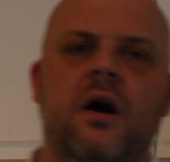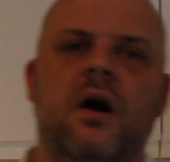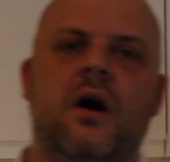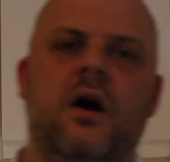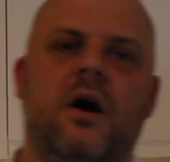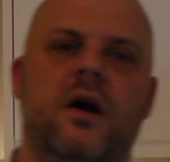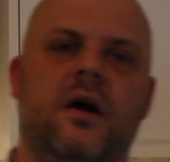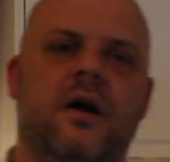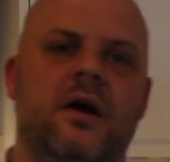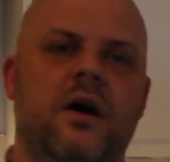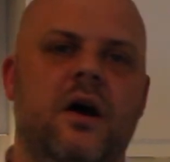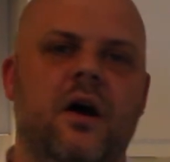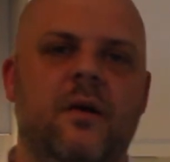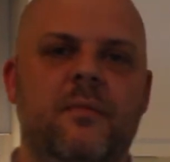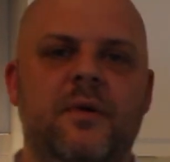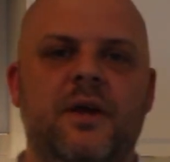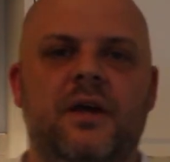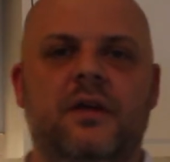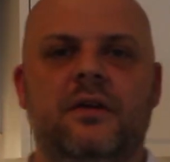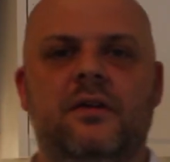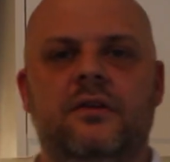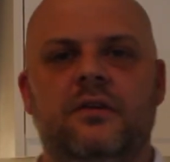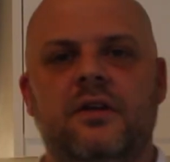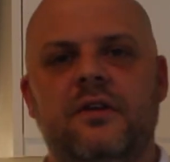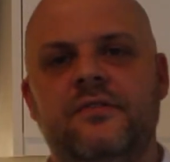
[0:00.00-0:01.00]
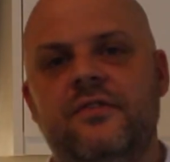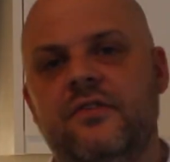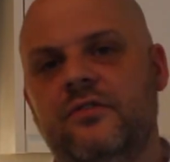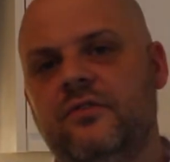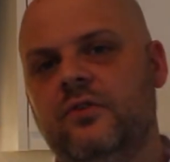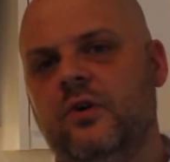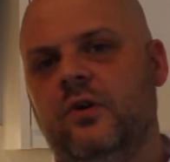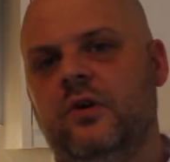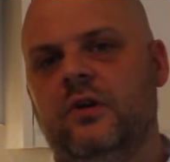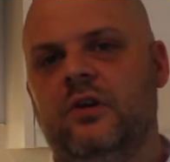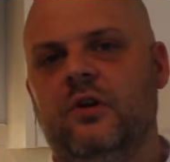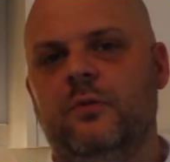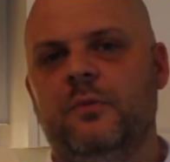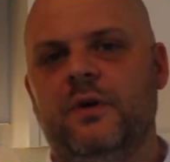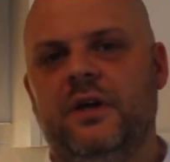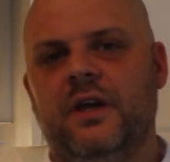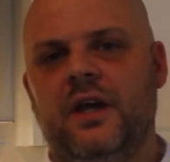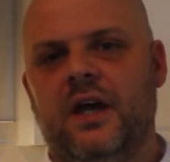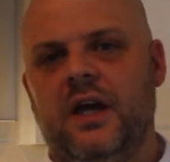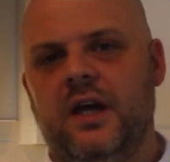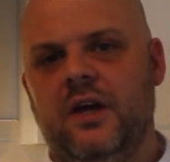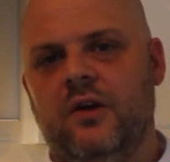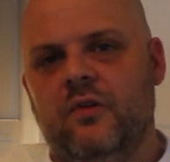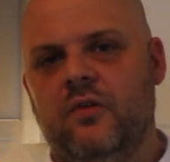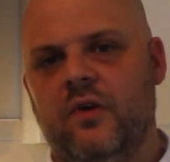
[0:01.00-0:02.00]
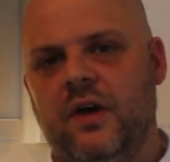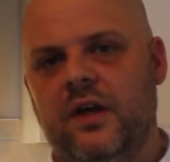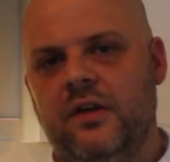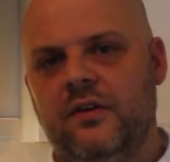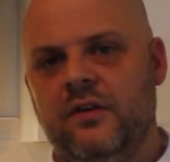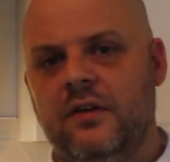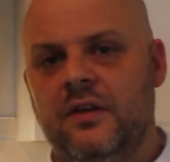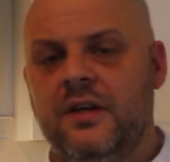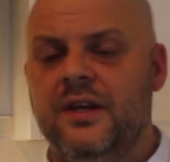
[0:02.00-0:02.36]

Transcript: Hi, I'm Ian. This is Cook Along with CATERed.